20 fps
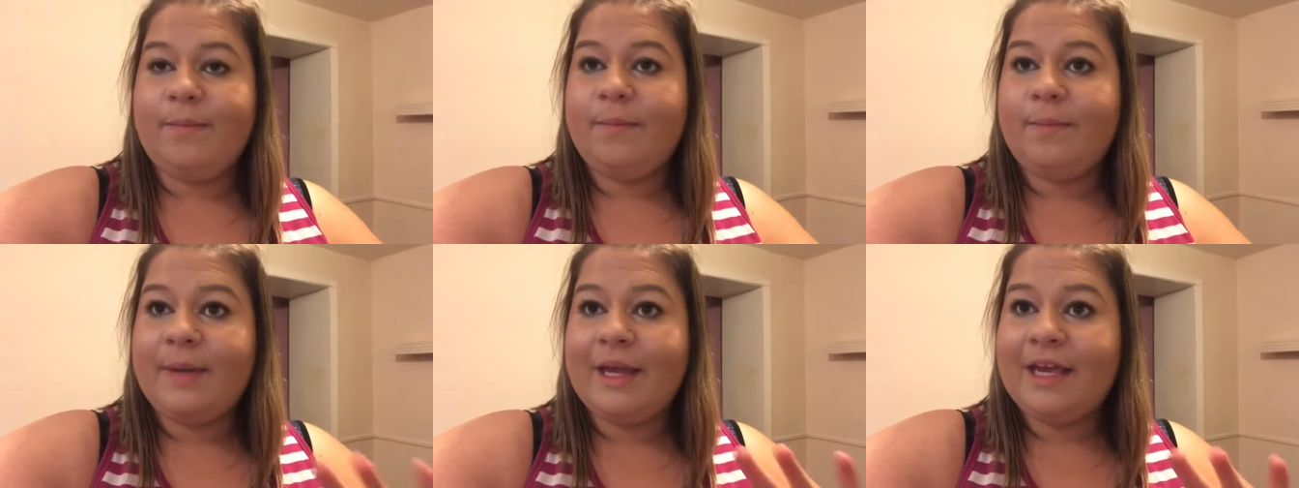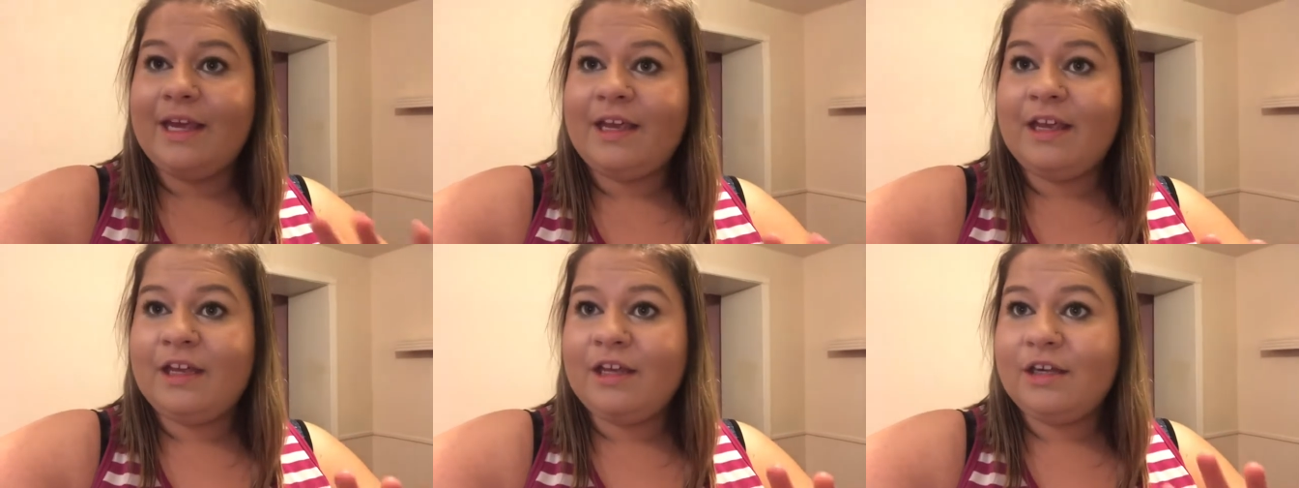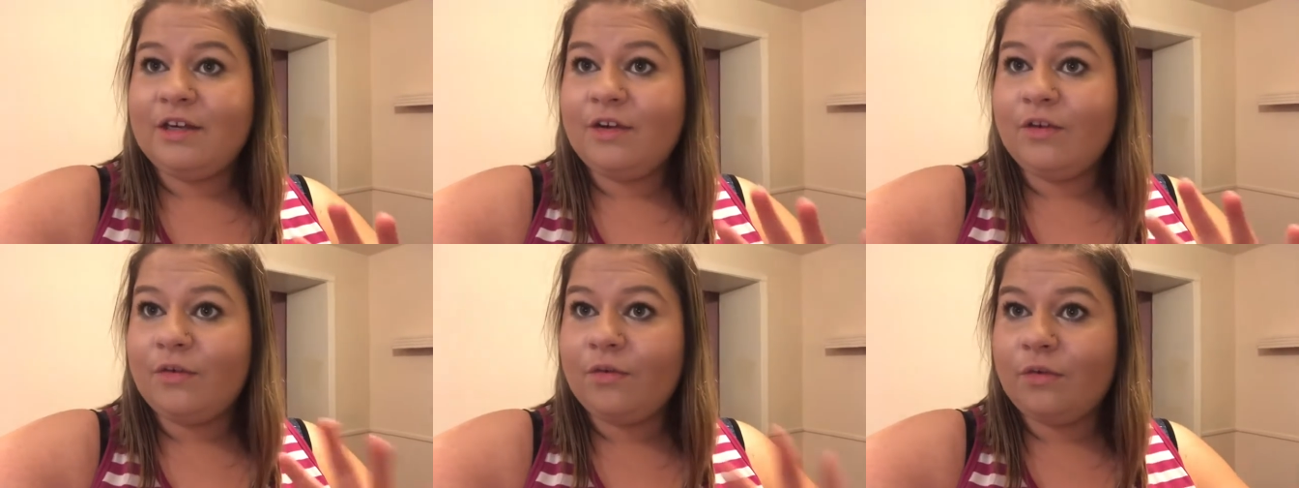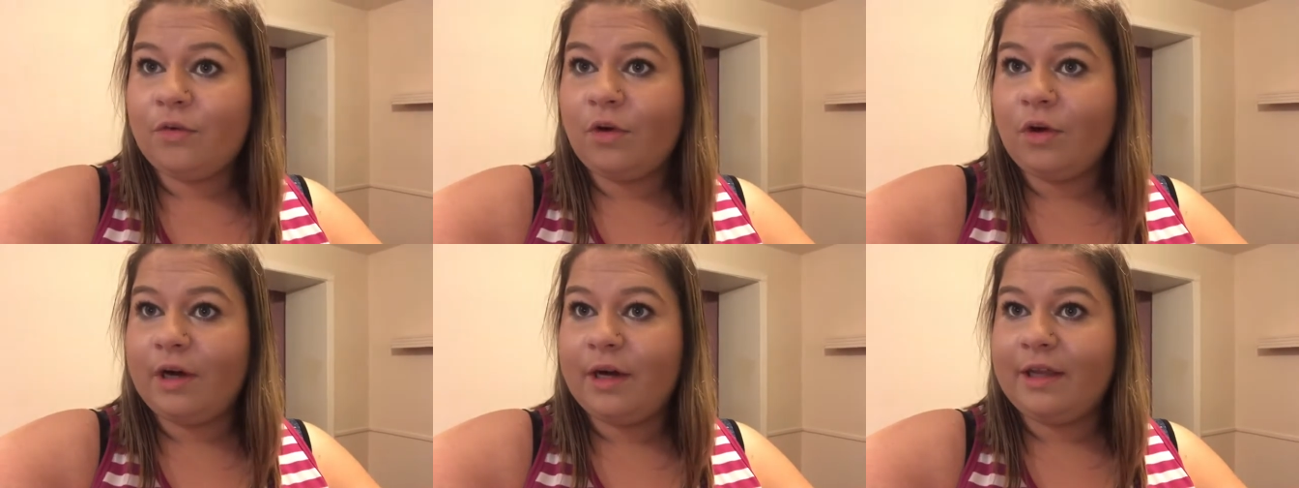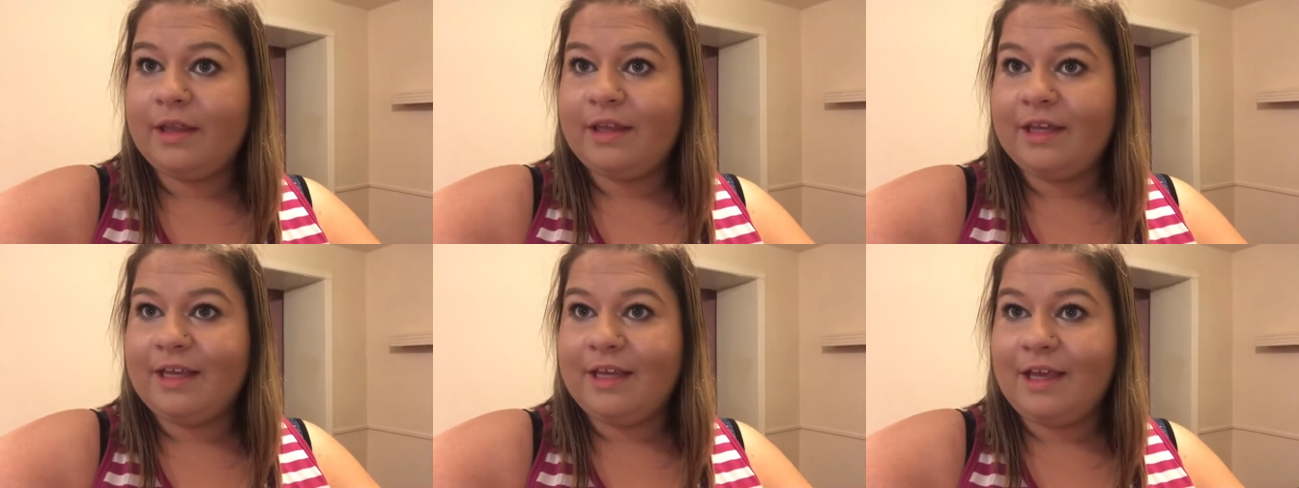picking for
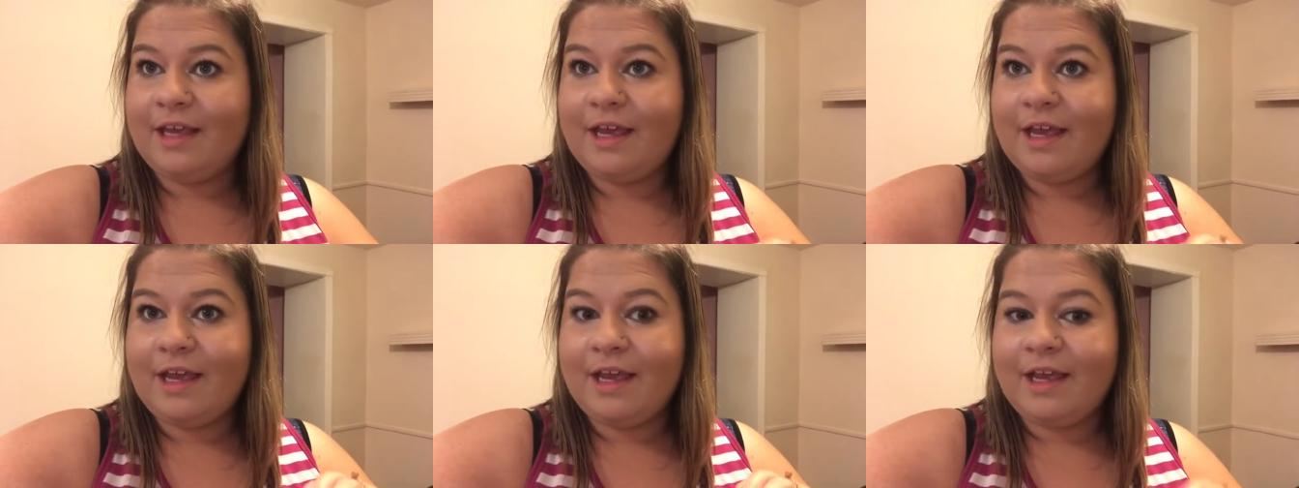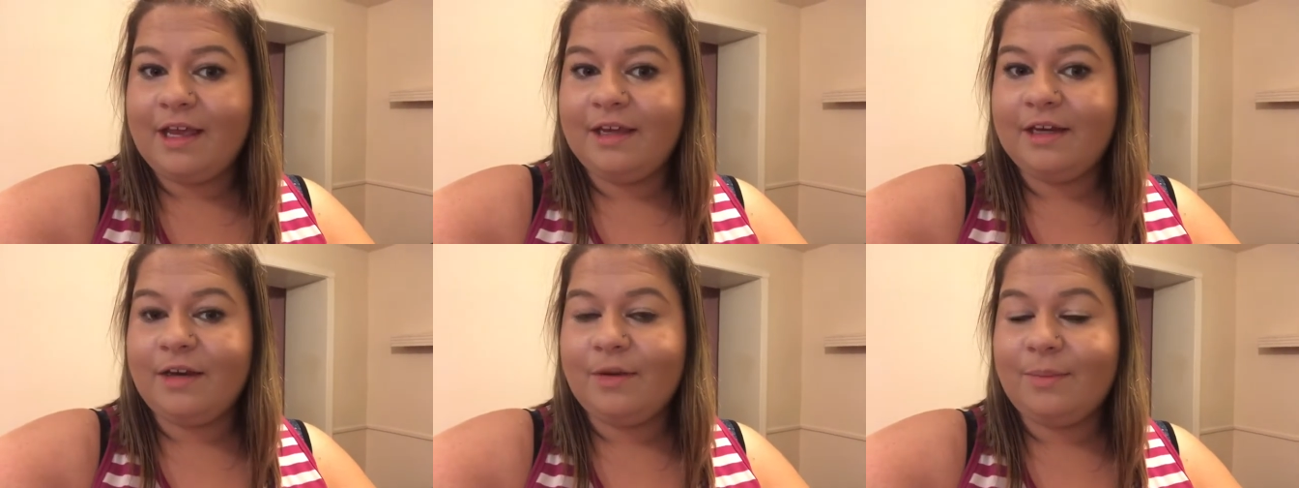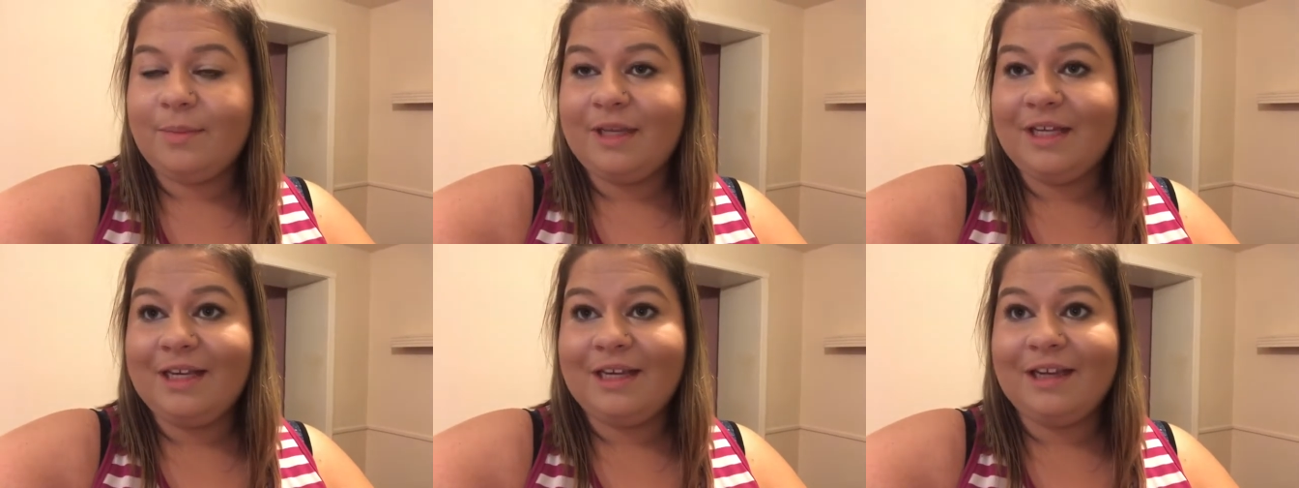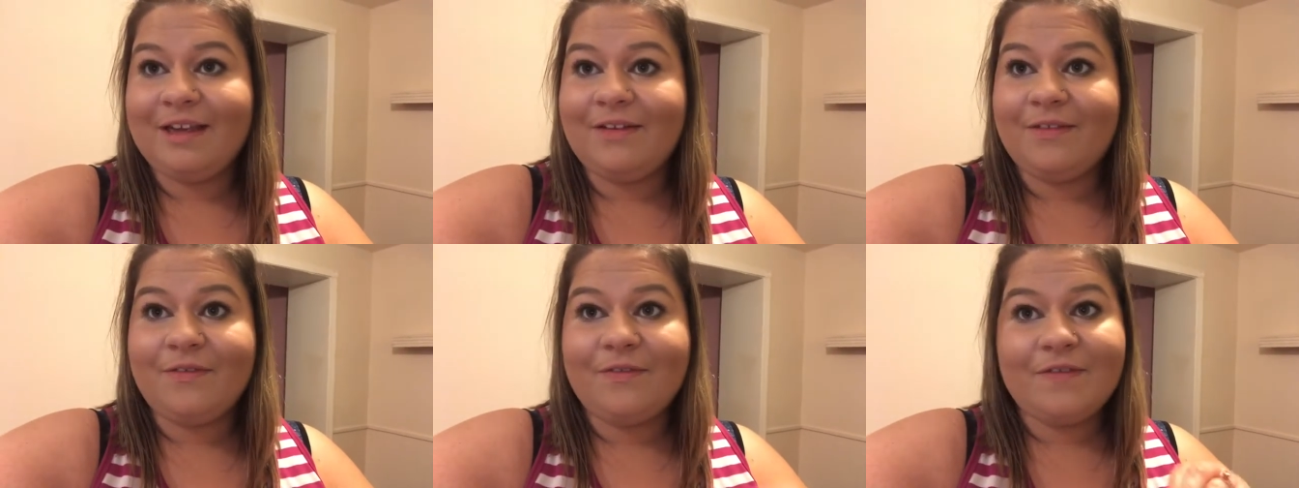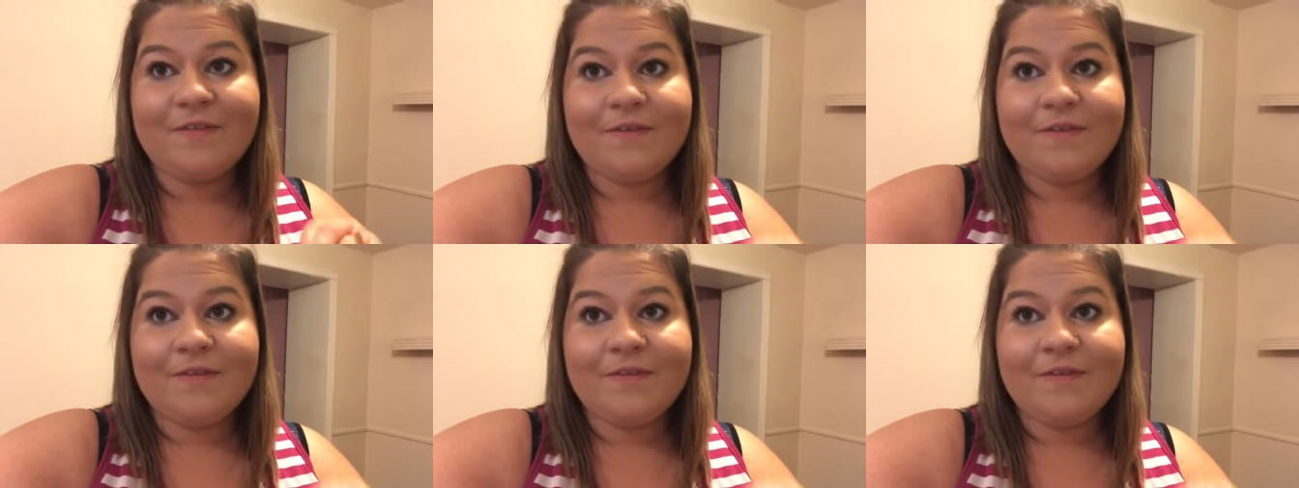the intermediate